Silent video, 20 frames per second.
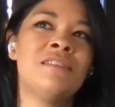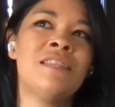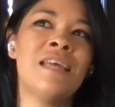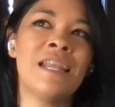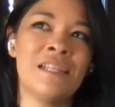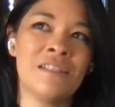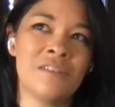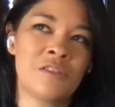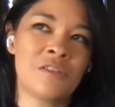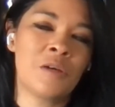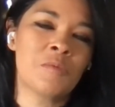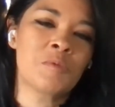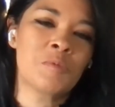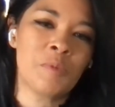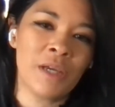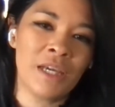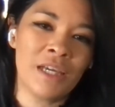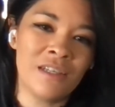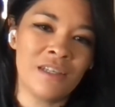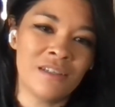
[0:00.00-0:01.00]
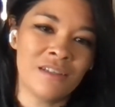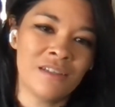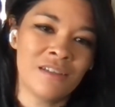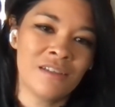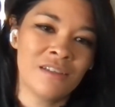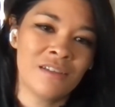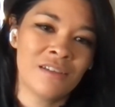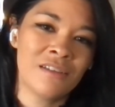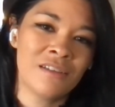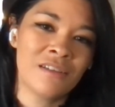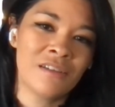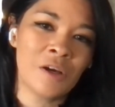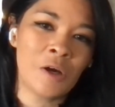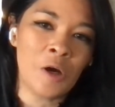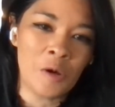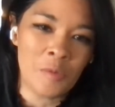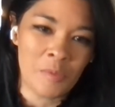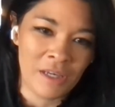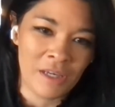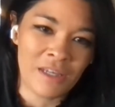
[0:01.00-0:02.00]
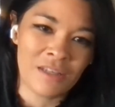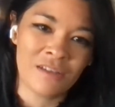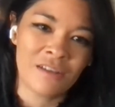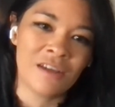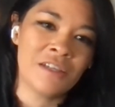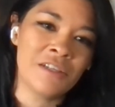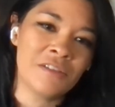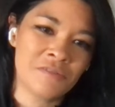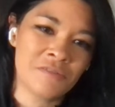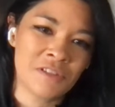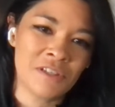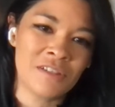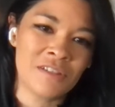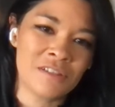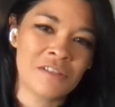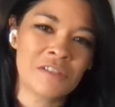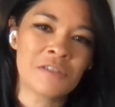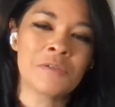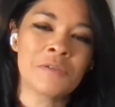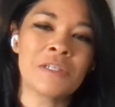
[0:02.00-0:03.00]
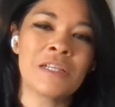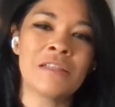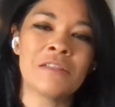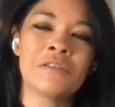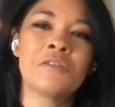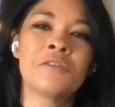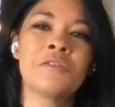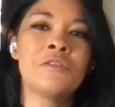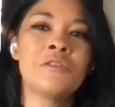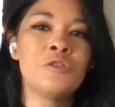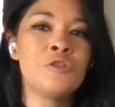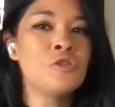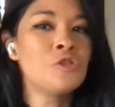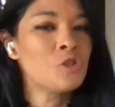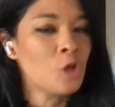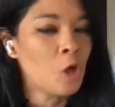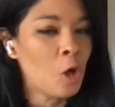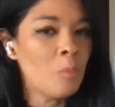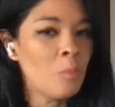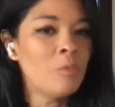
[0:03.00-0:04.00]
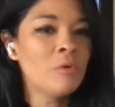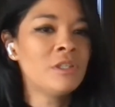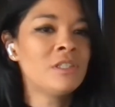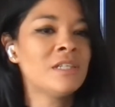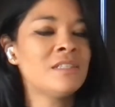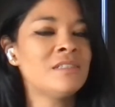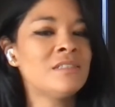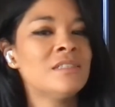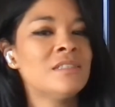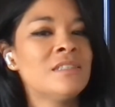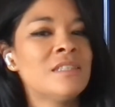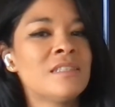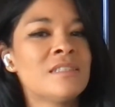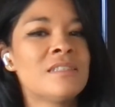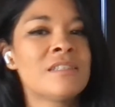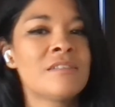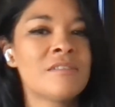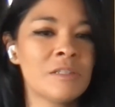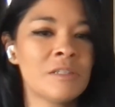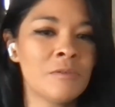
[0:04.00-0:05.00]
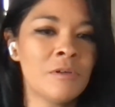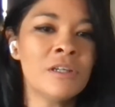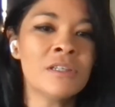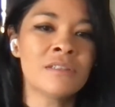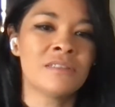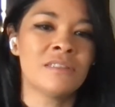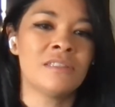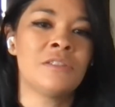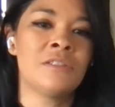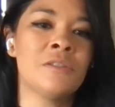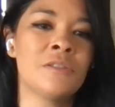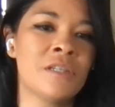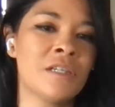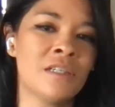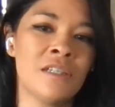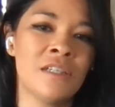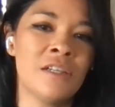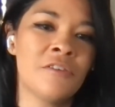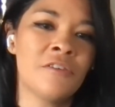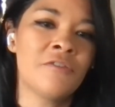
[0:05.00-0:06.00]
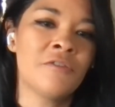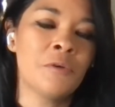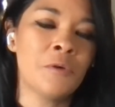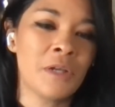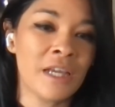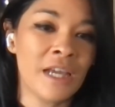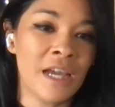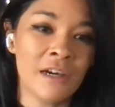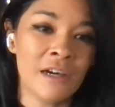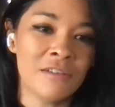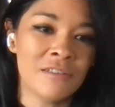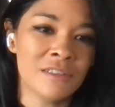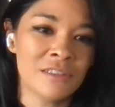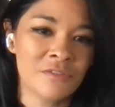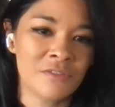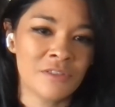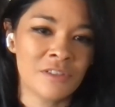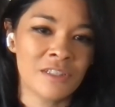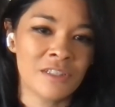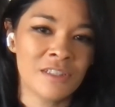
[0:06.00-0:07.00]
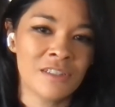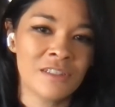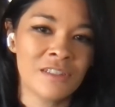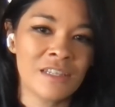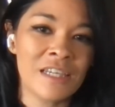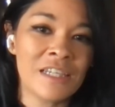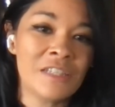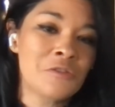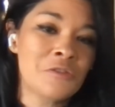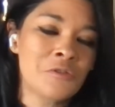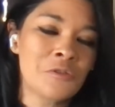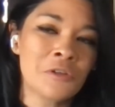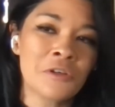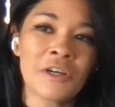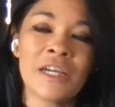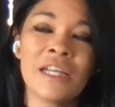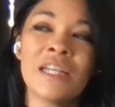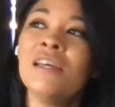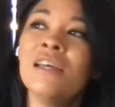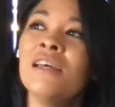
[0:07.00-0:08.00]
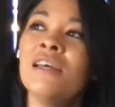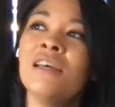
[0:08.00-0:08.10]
it stopped being a hobby and kind of turned into another job, which I didn't necessarily want because it took, 40 hours for each drawing.